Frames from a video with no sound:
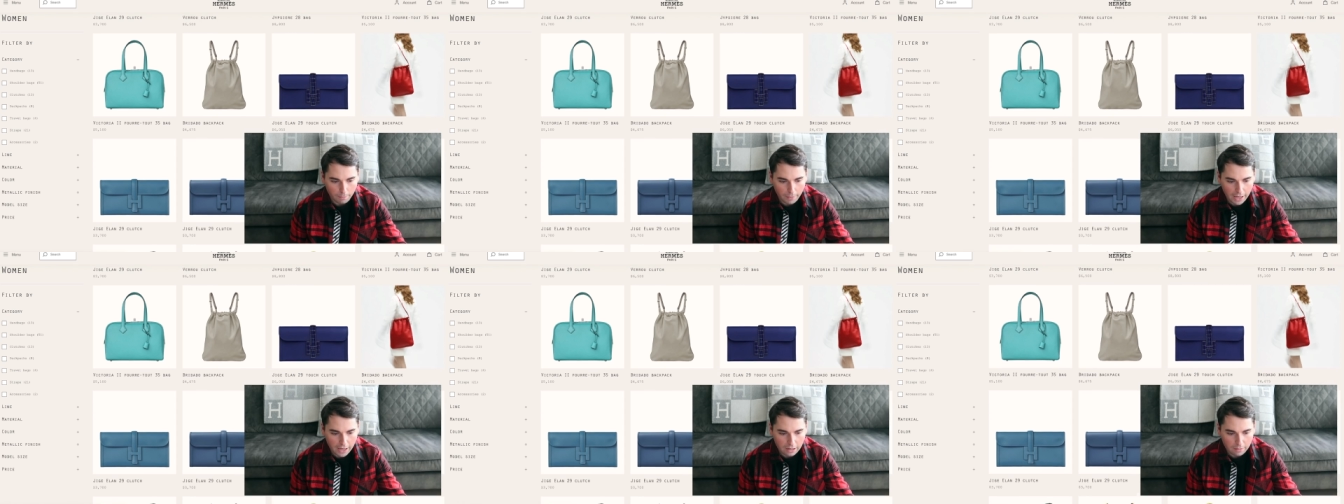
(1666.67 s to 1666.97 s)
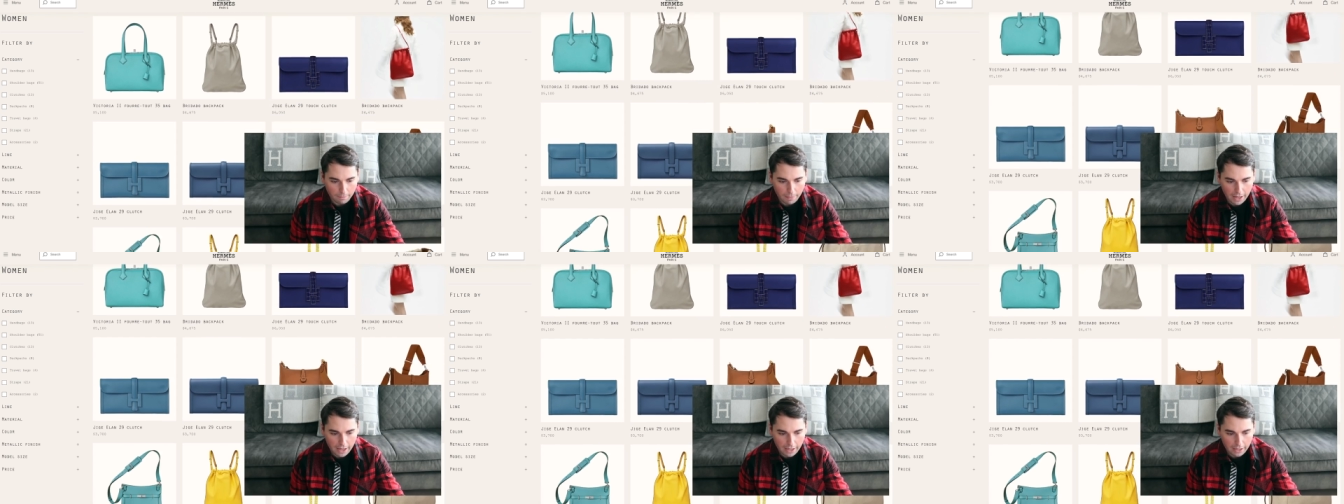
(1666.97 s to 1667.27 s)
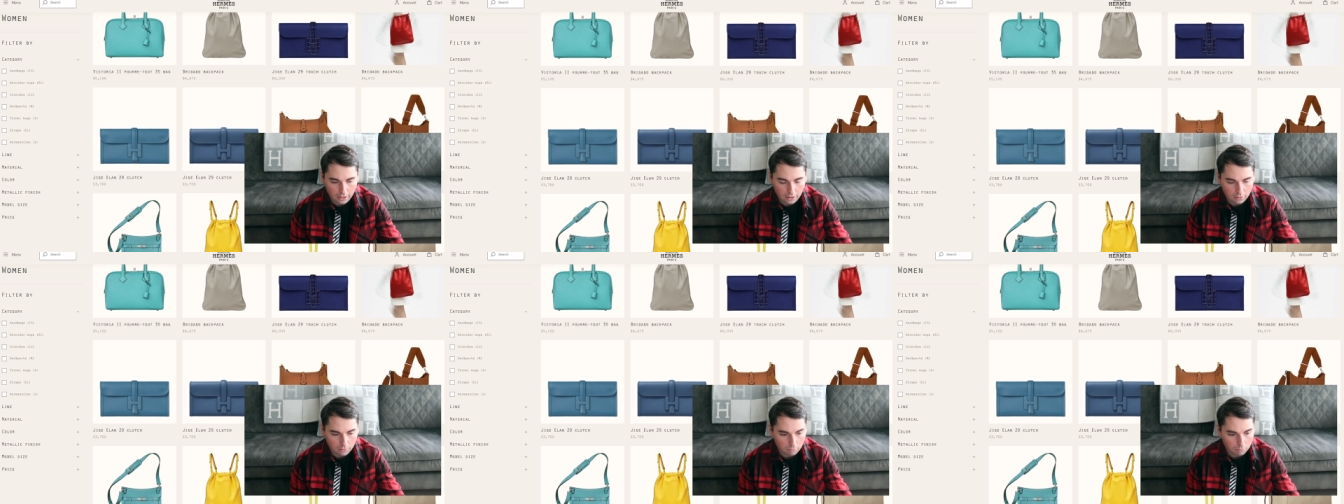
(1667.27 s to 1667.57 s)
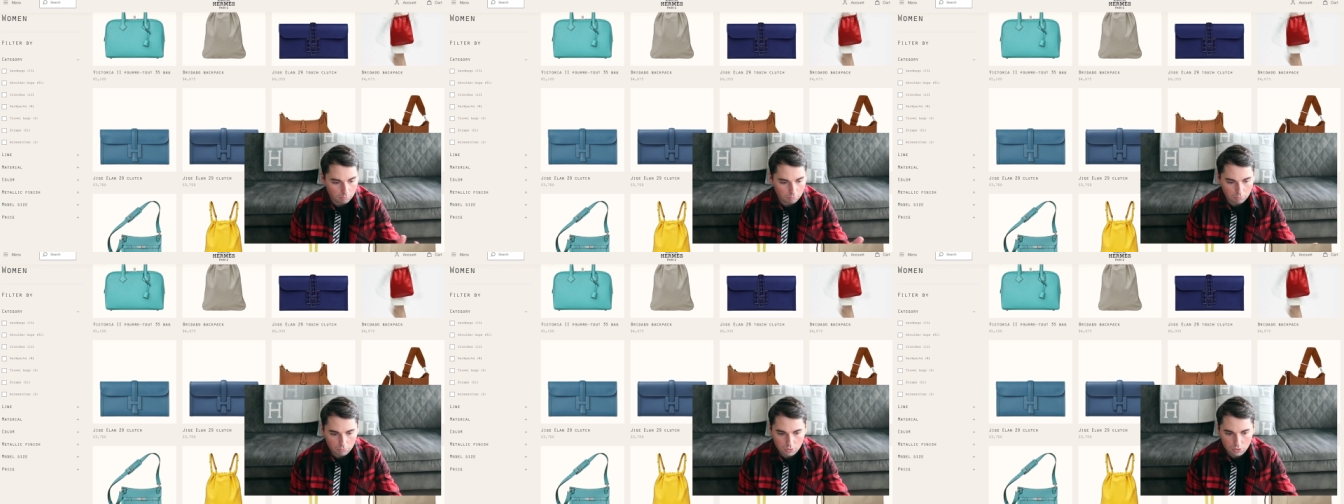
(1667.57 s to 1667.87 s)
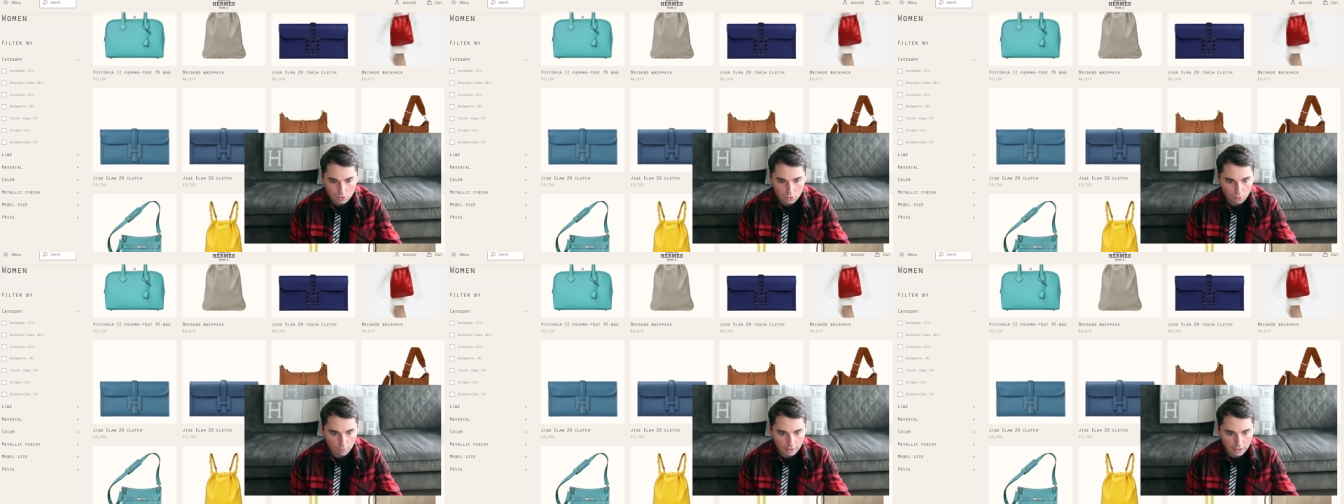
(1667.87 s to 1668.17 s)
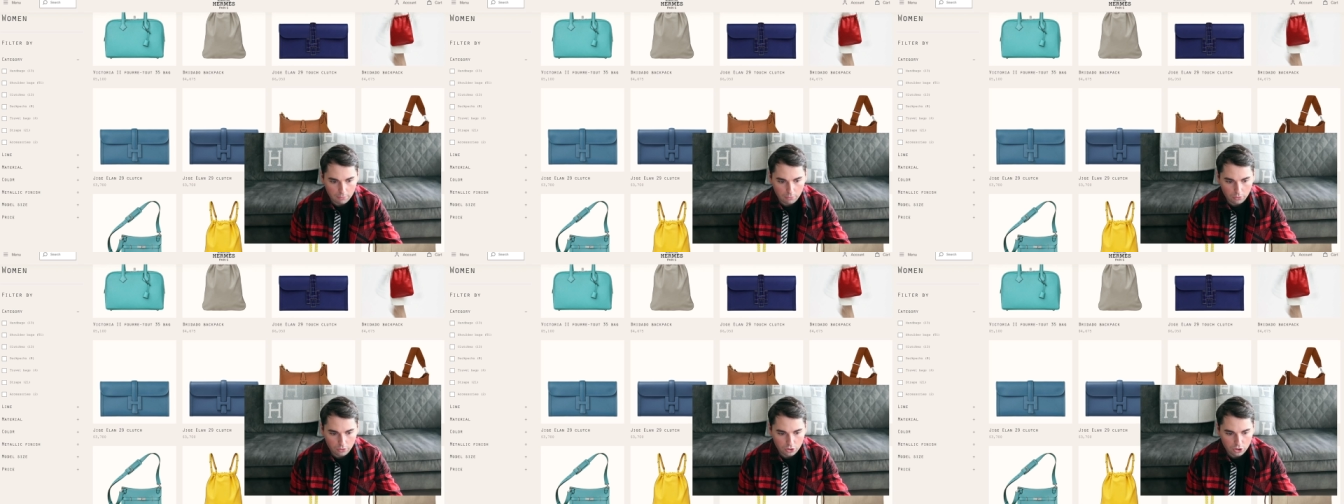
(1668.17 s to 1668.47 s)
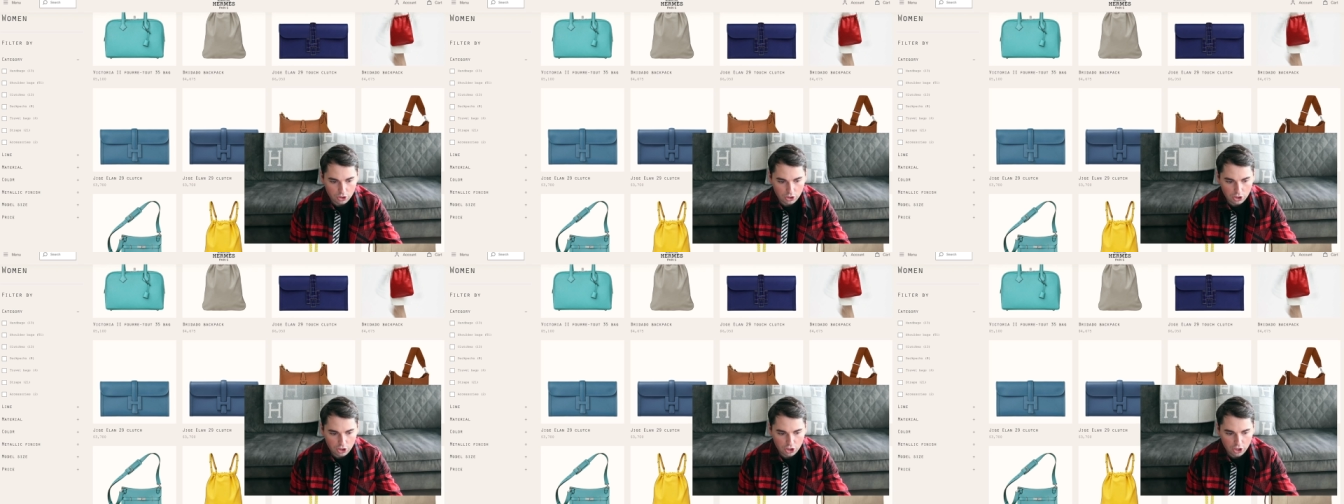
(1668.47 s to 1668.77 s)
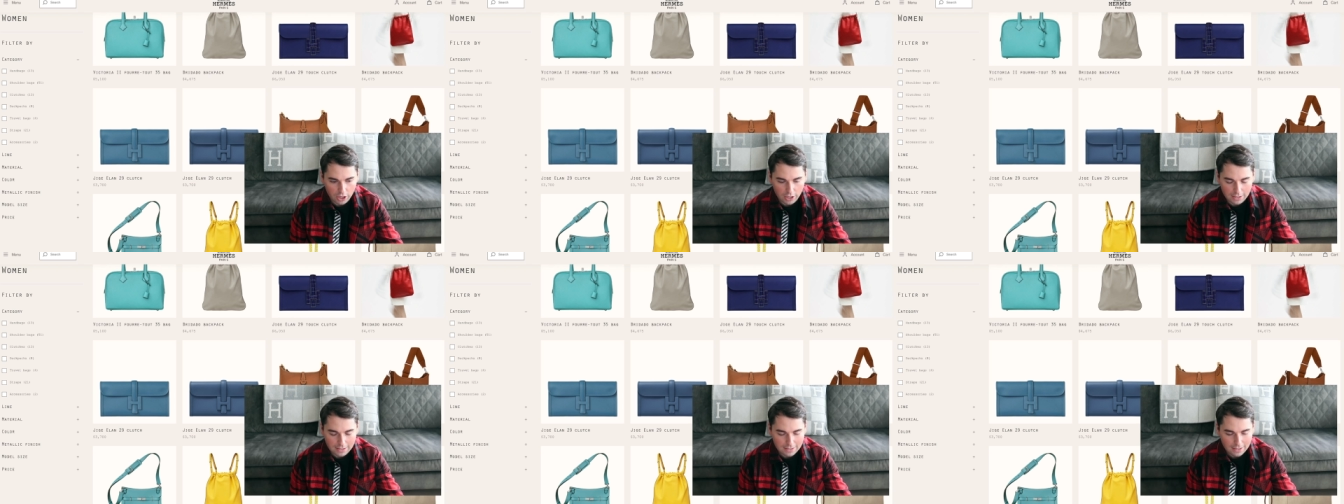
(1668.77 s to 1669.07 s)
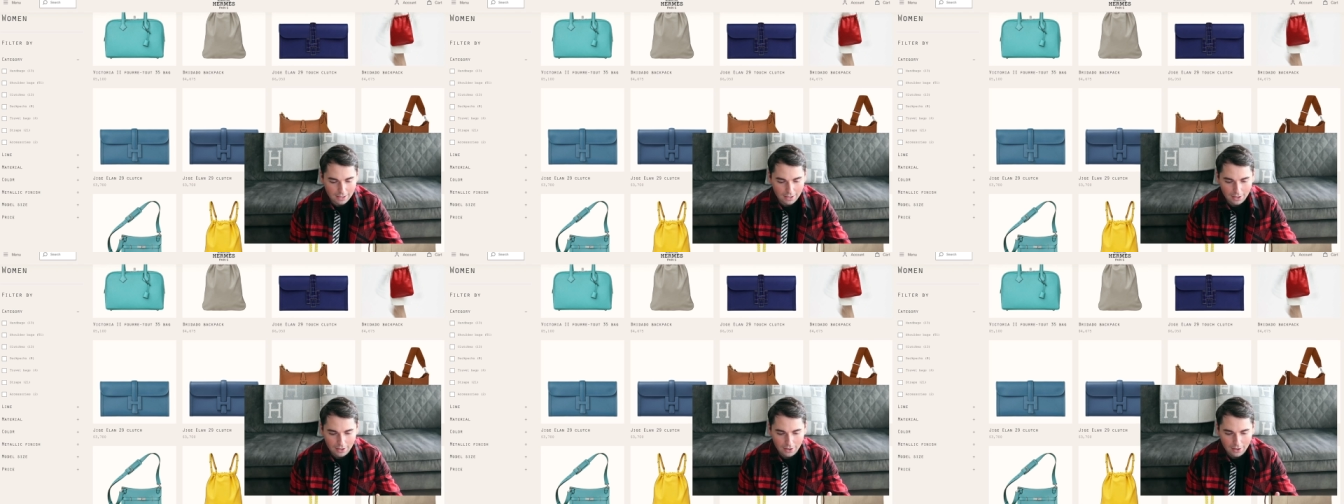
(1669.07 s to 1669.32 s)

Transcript: backpack. So many more Jiges.